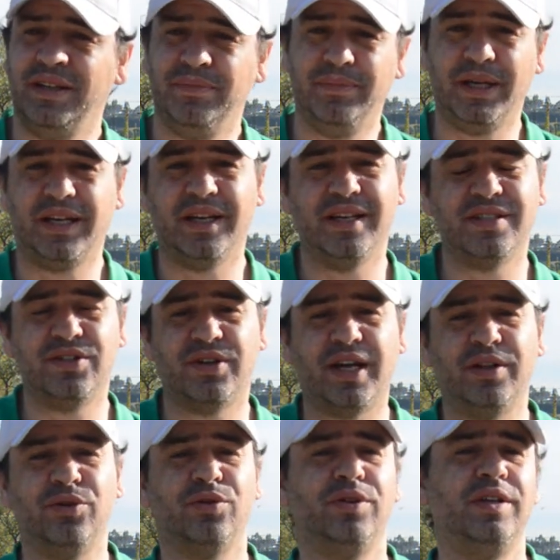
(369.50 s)
because you
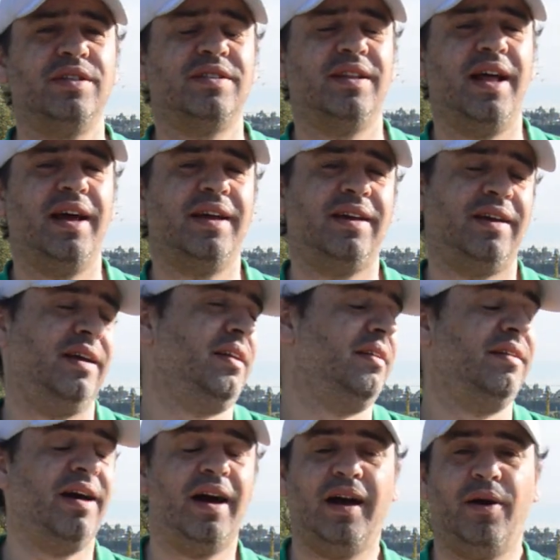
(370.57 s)
can do this like in,